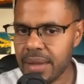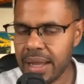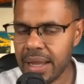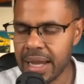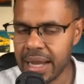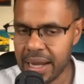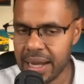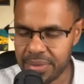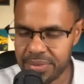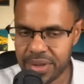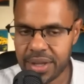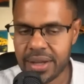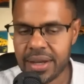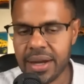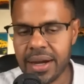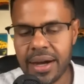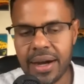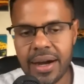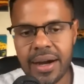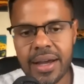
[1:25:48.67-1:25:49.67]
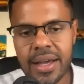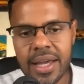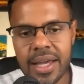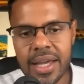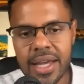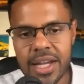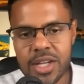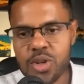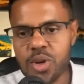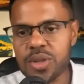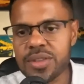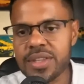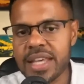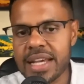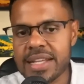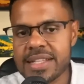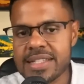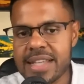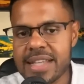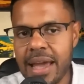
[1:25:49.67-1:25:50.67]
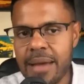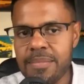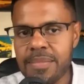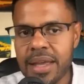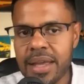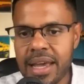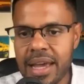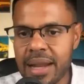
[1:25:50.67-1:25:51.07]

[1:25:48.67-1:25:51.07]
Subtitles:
And I think he took the exam.